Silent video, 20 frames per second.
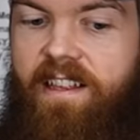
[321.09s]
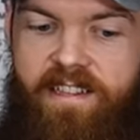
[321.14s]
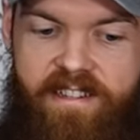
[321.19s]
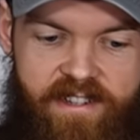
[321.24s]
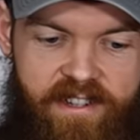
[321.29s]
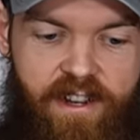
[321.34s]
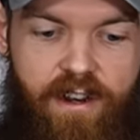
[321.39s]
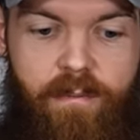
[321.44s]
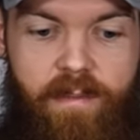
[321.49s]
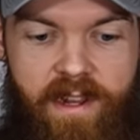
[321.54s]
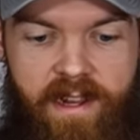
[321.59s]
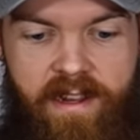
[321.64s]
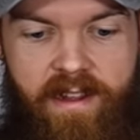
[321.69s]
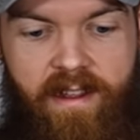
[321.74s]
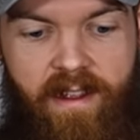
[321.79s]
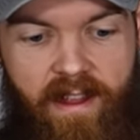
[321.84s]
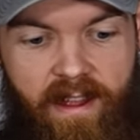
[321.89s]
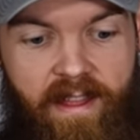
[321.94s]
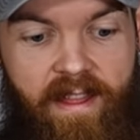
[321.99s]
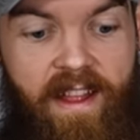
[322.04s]
This is gonna
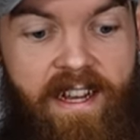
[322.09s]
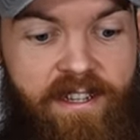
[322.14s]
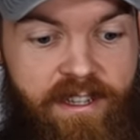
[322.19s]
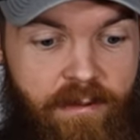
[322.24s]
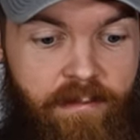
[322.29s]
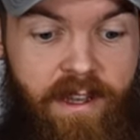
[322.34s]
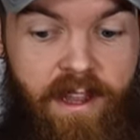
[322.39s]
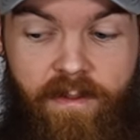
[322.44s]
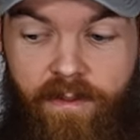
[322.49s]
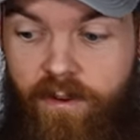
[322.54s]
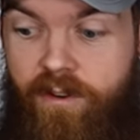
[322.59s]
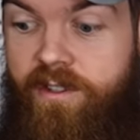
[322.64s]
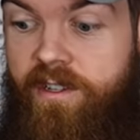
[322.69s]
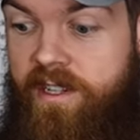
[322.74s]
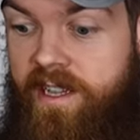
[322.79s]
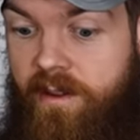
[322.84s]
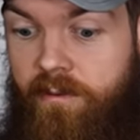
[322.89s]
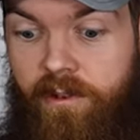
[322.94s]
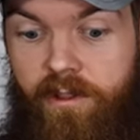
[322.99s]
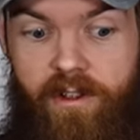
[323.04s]
be that's gonna be the first
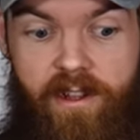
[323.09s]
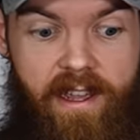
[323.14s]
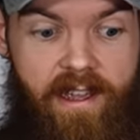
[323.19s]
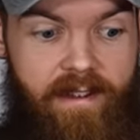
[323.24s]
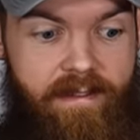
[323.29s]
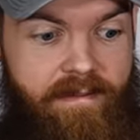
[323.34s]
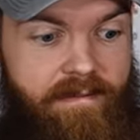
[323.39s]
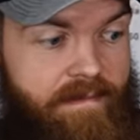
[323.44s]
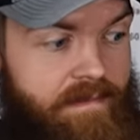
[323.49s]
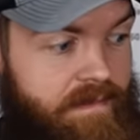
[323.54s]
thing that we look at.